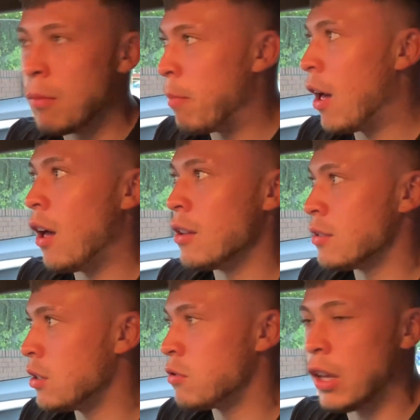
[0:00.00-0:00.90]
the
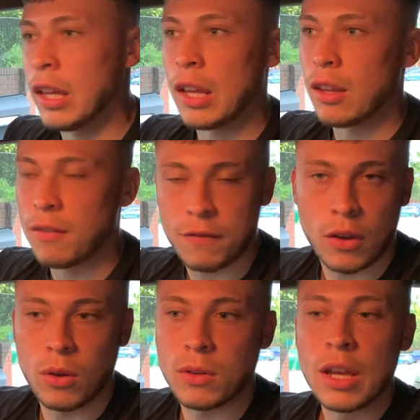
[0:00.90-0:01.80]
bars, the drinking, the
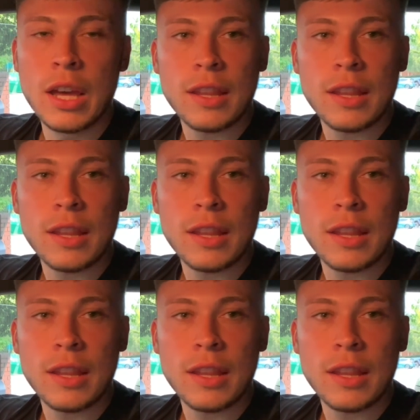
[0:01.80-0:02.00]
food,